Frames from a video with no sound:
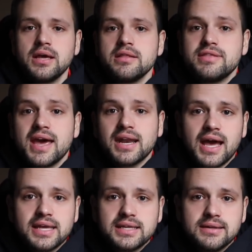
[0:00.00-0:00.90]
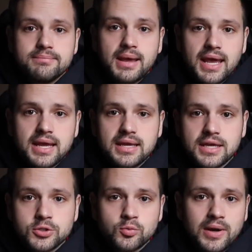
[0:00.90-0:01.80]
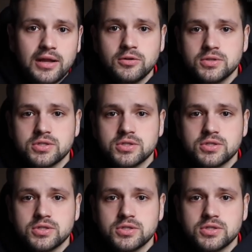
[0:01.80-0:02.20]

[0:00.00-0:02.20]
that I can pay as well.